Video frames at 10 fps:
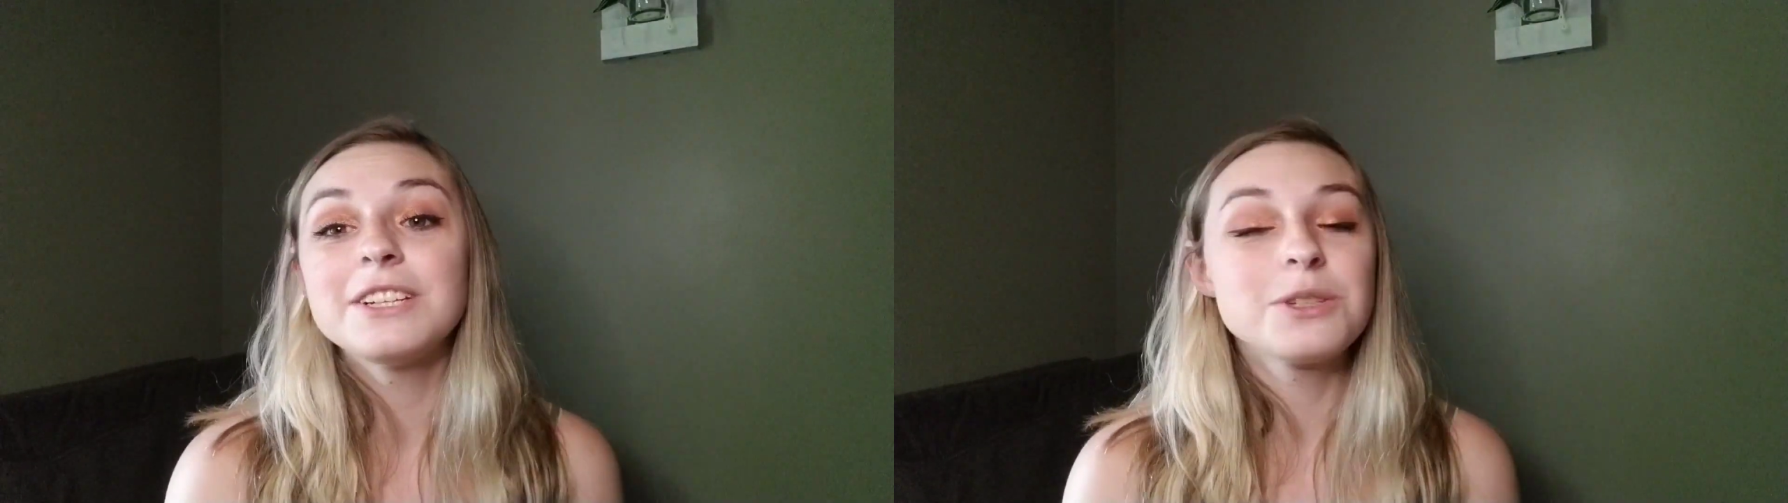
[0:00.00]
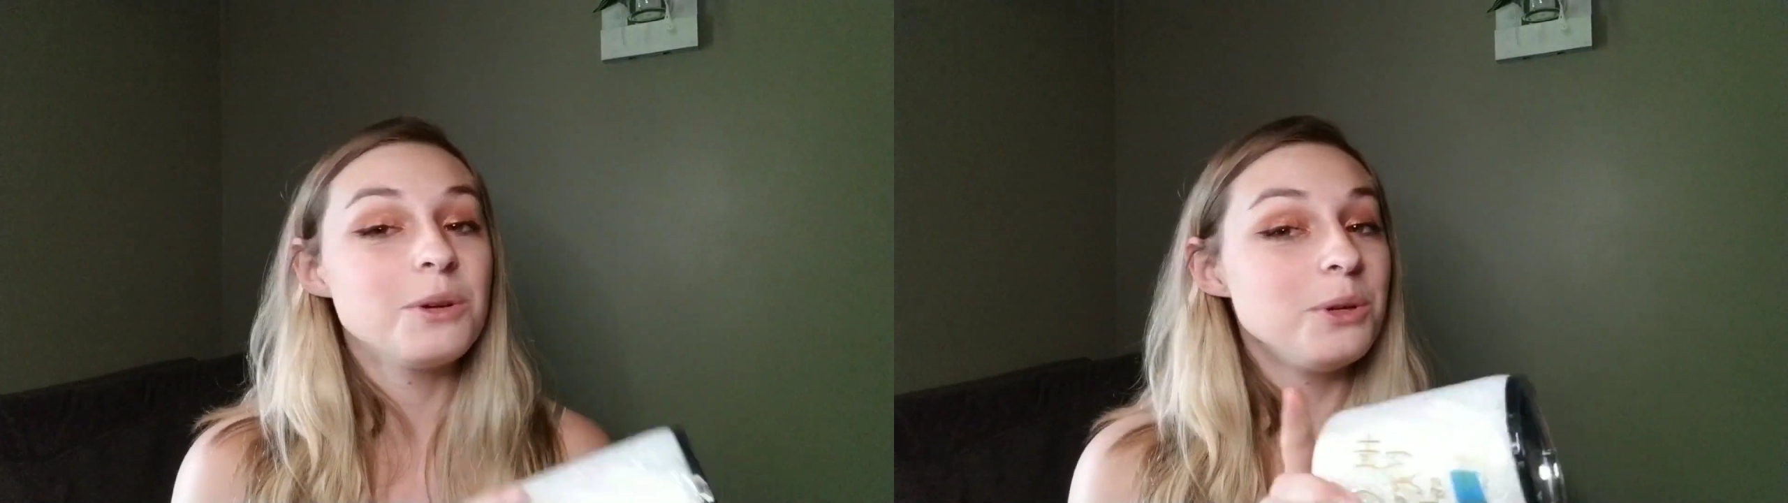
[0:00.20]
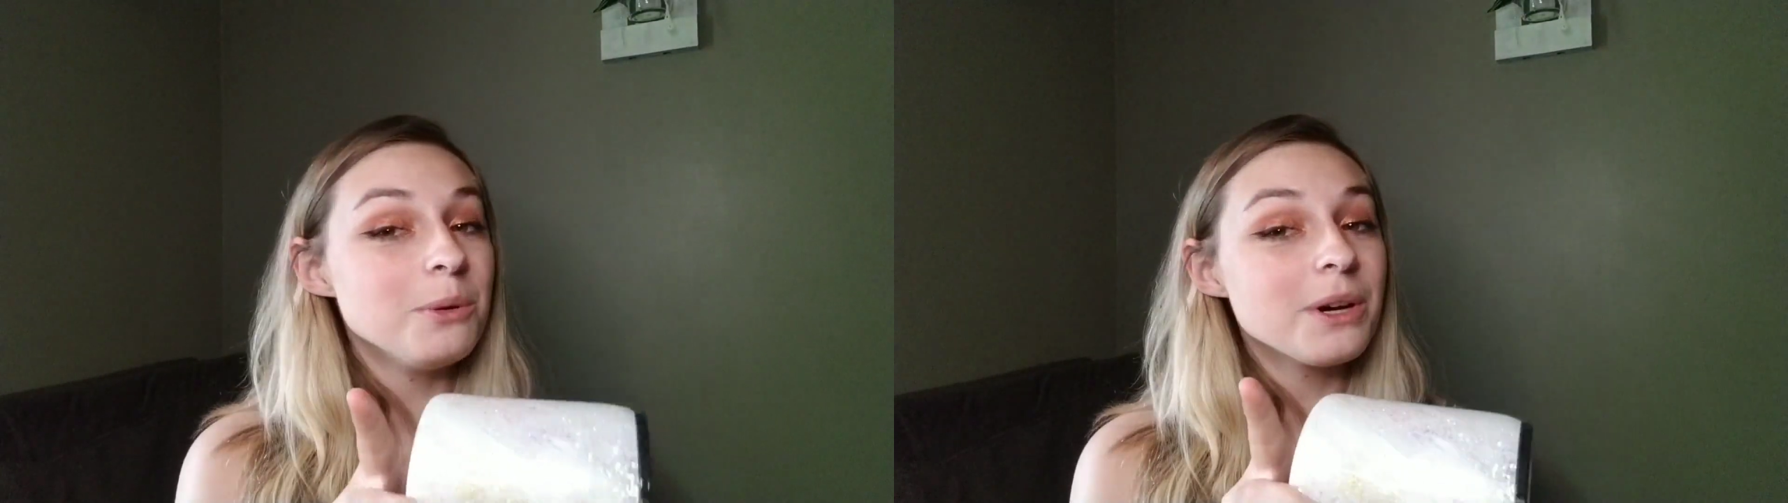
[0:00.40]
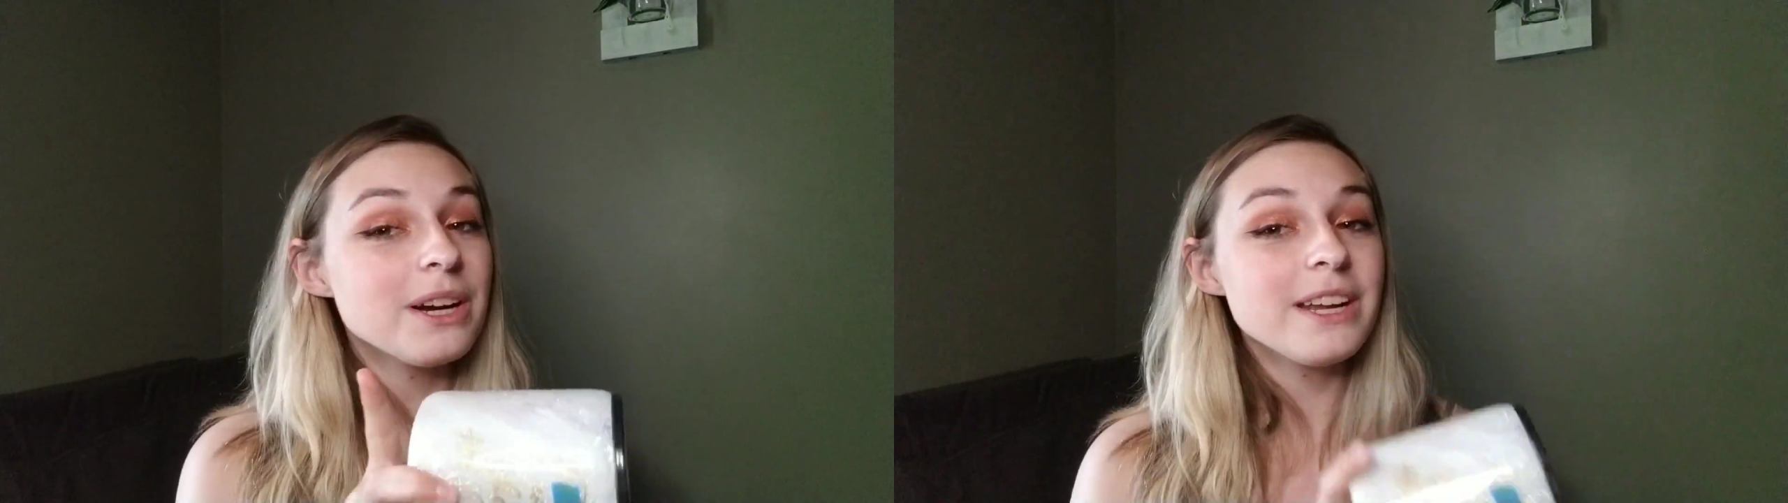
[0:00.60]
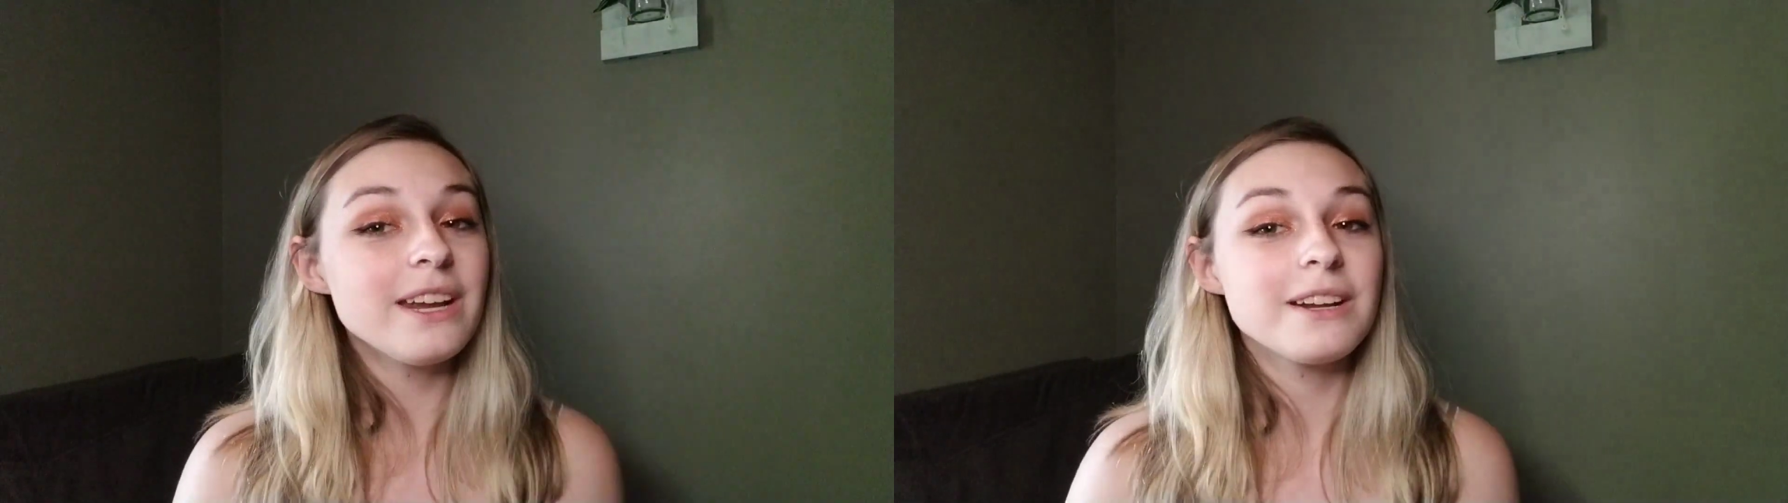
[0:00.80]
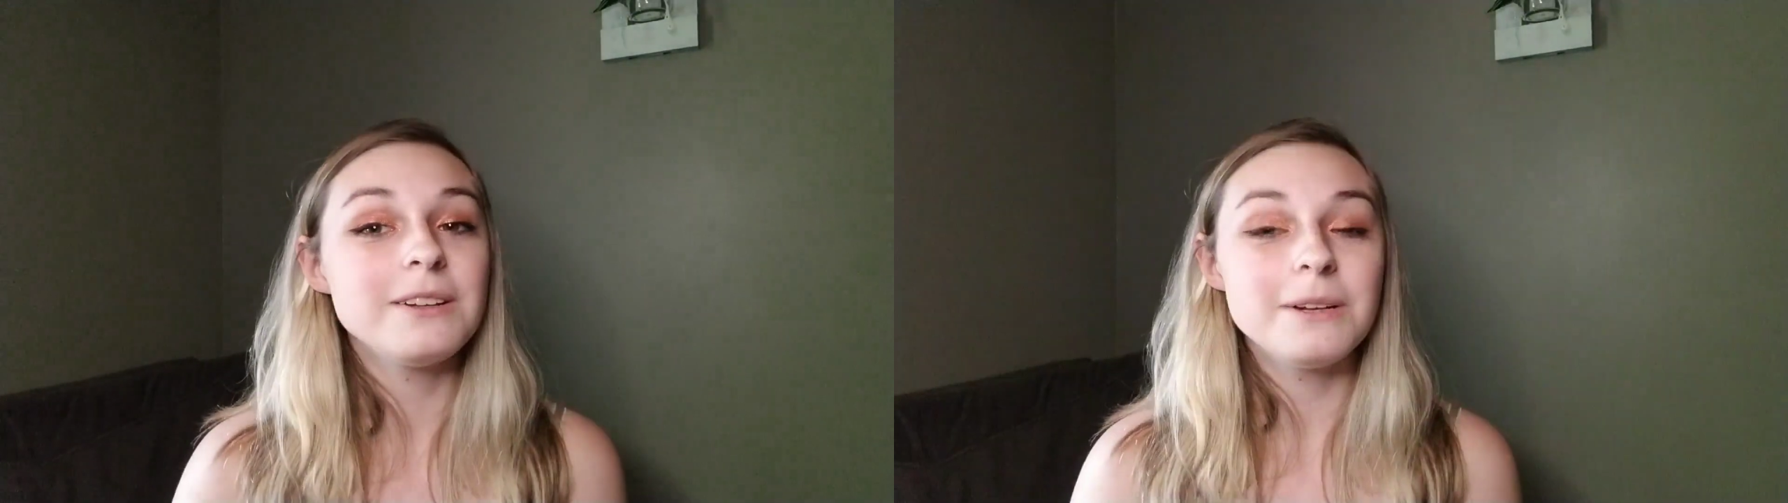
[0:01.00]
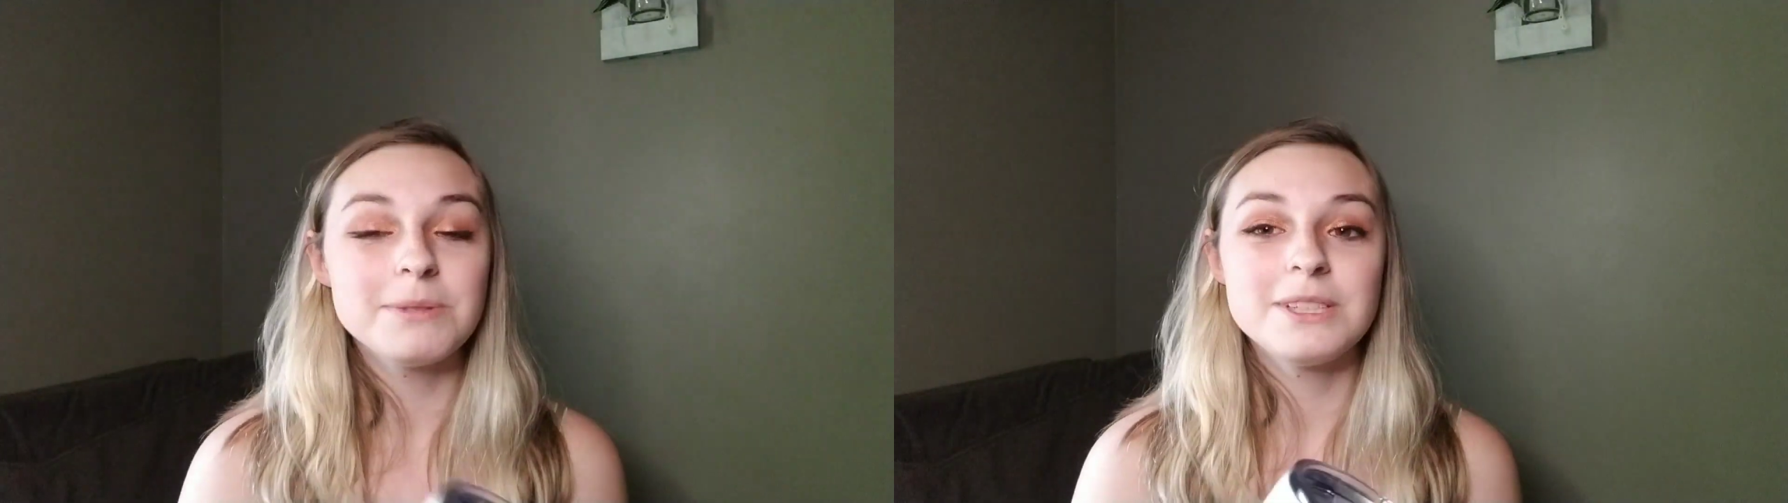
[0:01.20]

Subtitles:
so you are going to get a clip